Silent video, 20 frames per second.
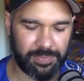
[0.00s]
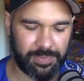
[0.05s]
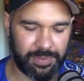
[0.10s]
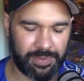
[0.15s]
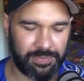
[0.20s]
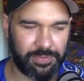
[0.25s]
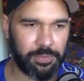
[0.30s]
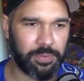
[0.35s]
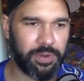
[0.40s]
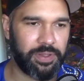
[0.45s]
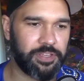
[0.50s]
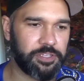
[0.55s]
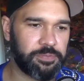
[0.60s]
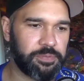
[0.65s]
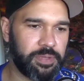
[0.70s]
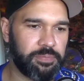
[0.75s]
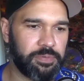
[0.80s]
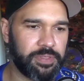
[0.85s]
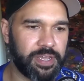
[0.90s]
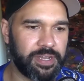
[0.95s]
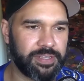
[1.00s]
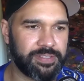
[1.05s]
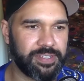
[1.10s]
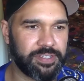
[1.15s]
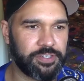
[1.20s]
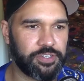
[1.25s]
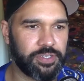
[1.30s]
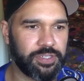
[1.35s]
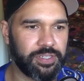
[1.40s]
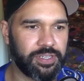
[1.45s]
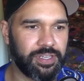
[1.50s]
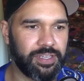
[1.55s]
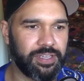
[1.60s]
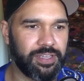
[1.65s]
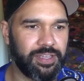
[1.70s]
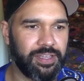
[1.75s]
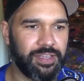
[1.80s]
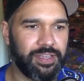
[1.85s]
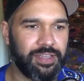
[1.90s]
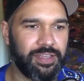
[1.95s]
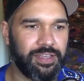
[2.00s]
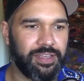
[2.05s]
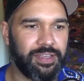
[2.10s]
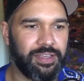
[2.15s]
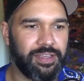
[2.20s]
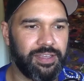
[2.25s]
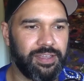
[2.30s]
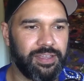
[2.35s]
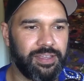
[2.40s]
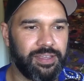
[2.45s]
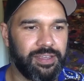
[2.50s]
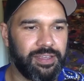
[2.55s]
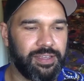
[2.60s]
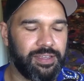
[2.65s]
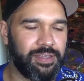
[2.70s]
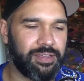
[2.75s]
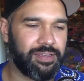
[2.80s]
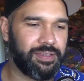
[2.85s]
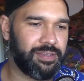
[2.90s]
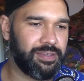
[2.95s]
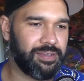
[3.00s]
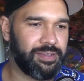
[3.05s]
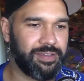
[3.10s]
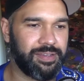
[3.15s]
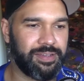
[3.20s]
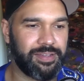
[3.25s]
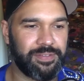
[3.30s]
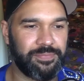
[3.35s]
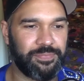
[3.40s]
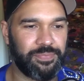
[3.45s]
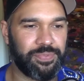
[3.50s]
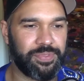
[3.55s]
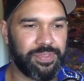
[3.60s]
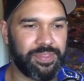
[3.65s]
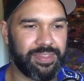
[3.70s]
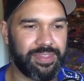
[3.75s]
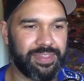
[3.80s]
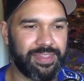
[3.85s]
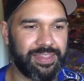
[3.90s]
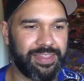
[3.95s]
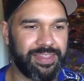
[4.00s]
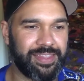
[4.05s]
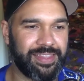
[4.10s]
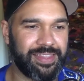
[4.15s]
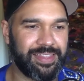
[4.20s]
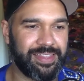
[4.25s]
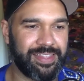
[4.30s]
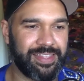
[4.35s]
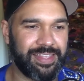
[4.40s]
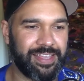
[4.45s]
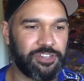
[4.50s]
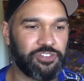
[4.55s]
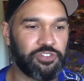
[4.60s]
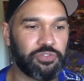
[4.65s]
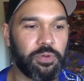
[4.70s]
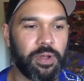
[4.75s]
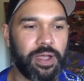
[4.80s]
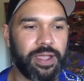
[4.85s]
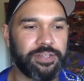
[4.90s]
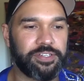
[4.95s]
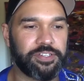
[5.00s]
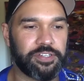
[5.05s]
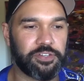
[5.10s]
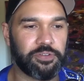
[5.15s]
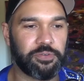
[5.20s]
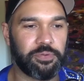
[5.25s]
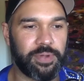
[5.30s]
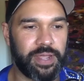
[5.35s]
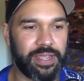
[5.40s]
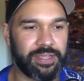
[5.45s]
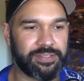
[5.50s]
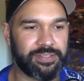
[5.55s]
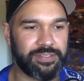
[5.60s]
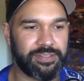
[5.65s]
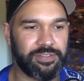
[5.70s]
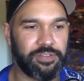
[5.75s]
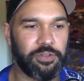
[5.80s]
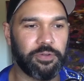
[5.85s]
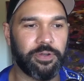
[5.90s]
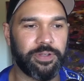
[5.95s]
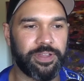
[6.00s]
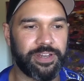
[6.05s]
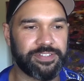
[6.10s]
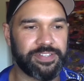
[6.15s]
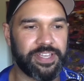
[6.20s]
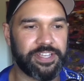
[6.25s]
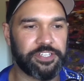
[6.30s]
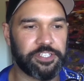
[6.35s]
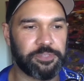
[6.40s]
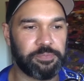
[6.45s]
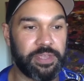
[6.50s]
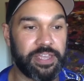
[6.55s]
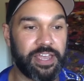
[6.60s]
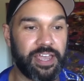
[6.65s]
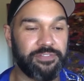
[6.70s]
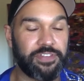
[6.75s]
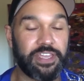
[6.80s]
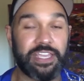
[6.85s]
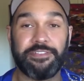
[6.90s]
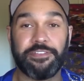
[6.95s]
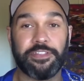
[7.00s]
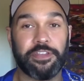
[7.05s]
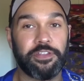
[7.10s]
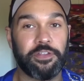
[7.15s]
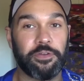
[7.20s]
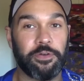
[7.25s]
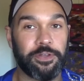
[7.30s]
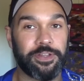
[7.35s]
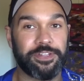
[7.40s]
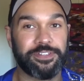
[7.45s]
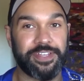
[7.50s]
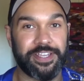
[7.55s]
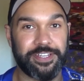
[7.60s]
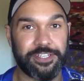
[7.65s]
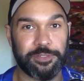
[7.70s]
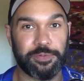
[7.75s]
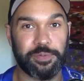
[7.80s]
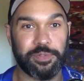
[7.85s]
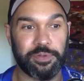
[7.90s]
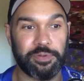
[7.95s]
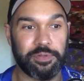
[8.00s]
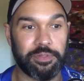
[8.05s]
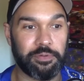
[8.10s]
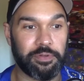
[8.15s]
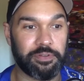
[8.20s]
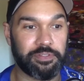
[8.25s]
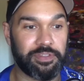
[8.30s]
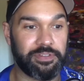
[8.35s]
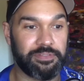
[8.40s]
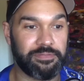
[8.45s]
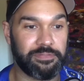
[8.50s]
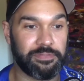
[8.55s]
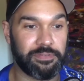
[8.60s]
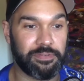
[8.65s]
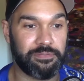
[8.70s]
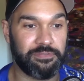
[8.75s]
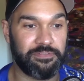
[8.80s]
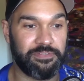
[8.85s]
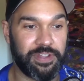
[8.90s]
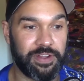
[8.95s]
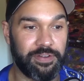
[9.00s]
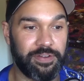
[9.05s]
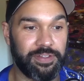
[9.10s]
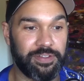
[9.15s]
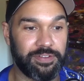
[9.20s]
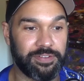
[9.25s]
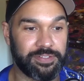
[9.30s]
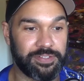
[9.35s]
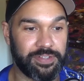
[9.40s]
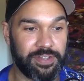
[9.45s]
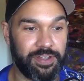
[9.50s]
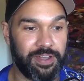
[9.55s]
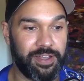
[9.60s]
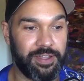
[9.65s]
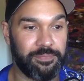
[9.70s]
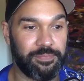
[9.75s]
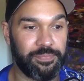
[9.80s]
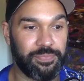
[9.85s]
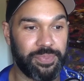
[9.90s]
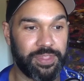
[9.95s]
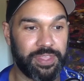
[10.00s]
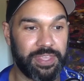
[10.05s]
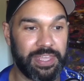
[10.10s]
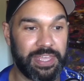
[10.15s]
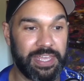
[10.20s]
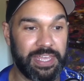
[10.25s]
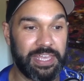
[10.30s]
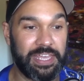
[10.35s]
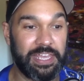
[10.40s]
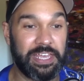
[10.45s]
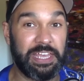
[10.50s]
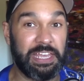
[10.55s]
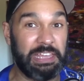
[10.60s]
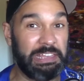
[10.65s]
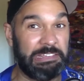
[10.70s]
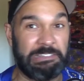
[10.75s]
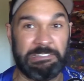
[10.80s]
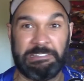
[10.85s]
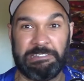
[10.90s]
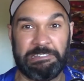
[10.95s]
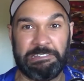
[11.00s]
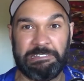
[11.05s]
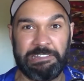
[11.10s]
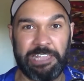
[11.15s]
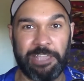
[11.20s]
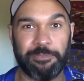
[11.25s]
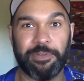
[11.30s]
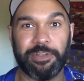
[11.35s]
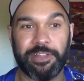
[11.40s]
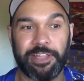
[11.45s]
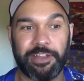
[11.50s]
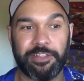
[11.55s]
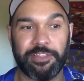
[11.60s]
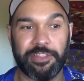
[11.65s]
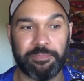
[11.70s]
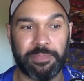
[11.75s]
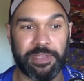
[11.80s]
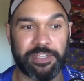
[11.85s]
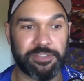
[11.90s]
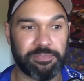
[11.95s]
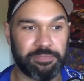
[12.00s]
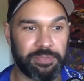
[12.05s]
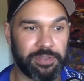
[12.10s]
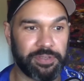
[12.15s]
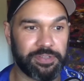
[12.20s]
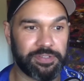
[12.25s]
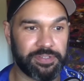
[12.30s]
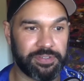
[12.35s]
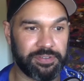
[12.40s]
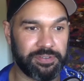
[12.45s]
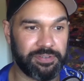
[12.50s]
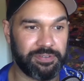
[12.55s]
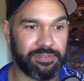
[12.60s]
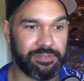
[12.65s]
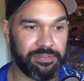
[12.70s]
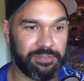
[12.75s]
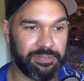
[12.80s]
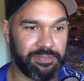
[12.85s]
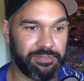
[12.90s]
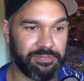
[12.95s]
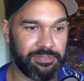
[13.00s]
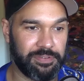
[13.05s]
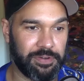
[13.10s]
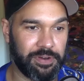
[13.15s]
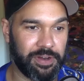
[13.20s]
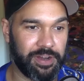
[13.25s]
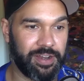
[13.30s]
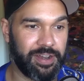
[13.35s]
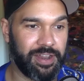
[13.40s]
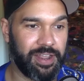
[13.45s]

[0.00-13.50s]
if you're one of those people that essentially are trying to correct your organization's behavior, even though your organization's been doing the wrong thing for a very long time, you're probably not the best person for it.